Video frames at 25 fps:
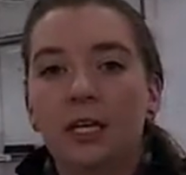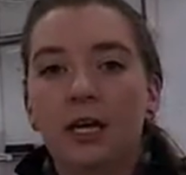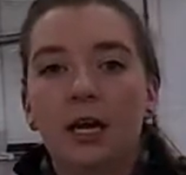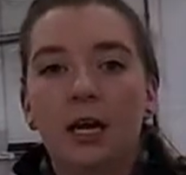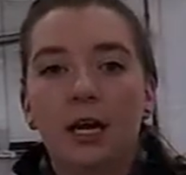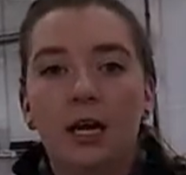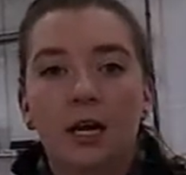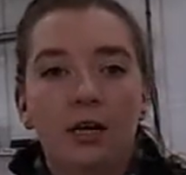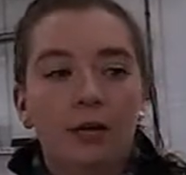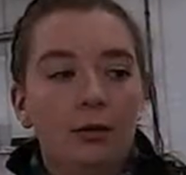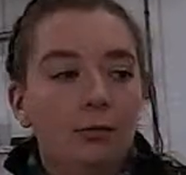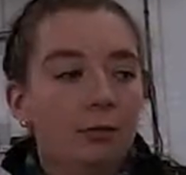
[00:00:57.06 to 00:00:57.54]

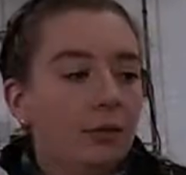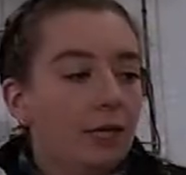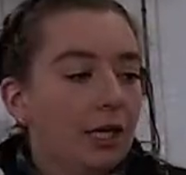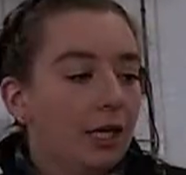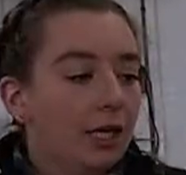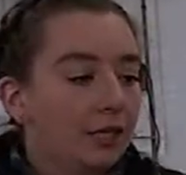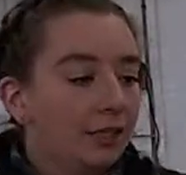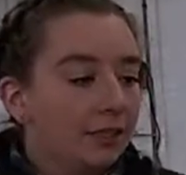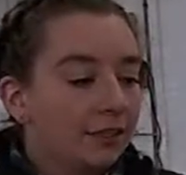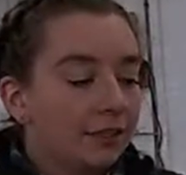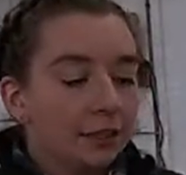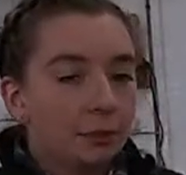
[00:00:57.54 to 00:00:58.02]
Um,
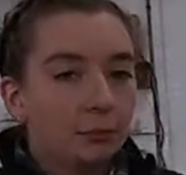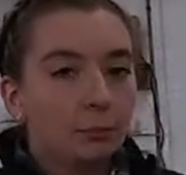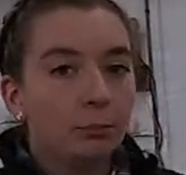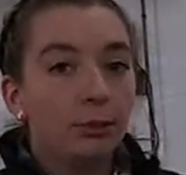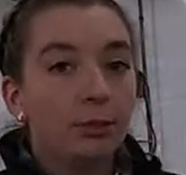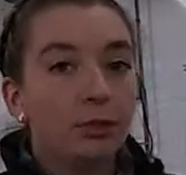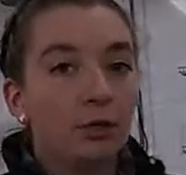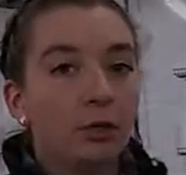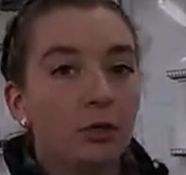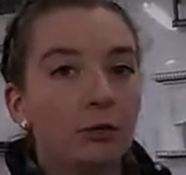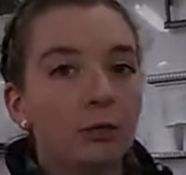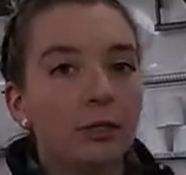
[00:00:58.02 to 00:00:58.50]
anything
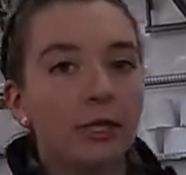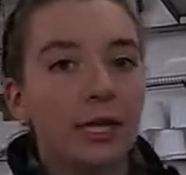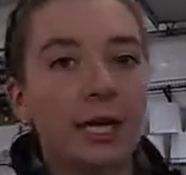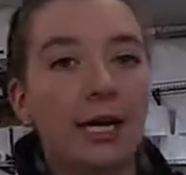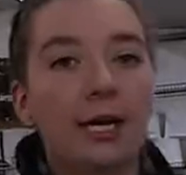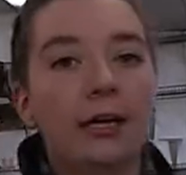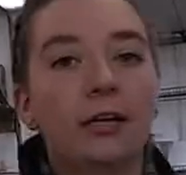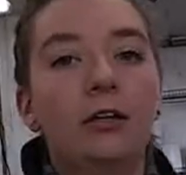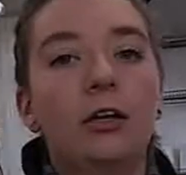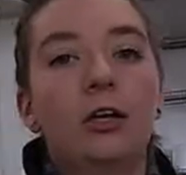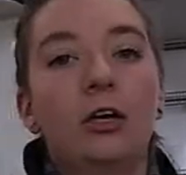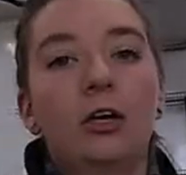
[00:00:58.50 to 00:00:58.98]
below
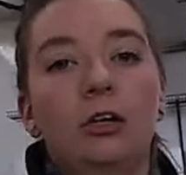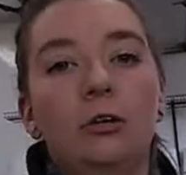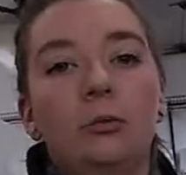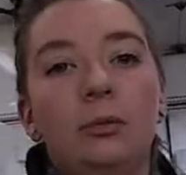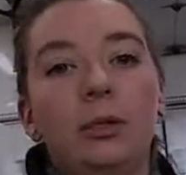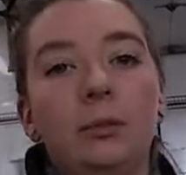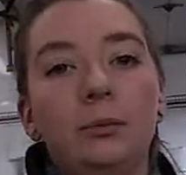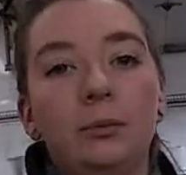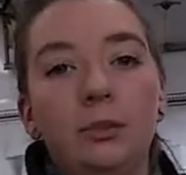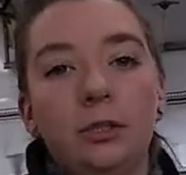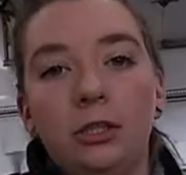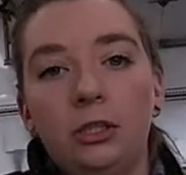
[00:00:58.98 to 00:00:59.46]
that
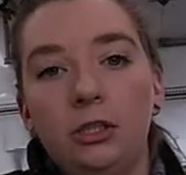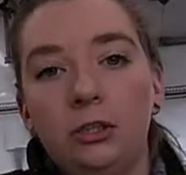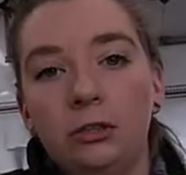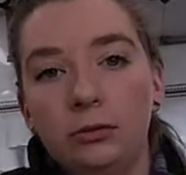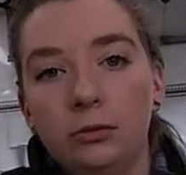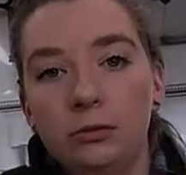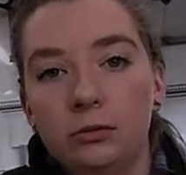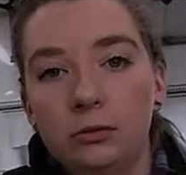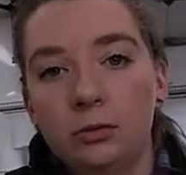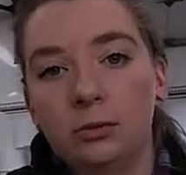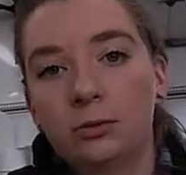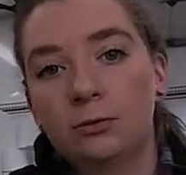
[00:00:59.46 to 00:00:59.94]
we will
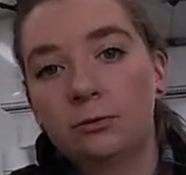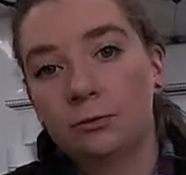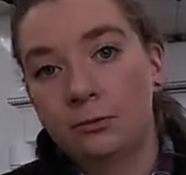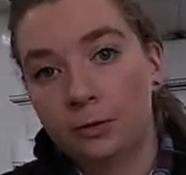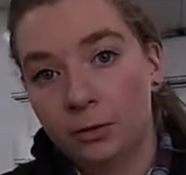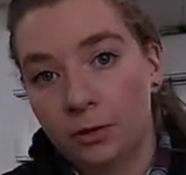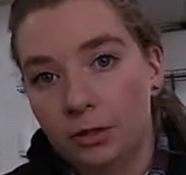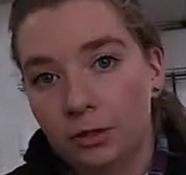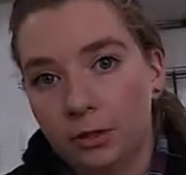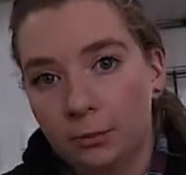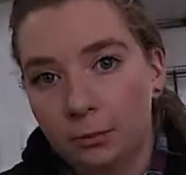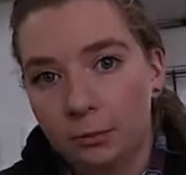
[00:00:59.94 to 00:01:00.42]
use for the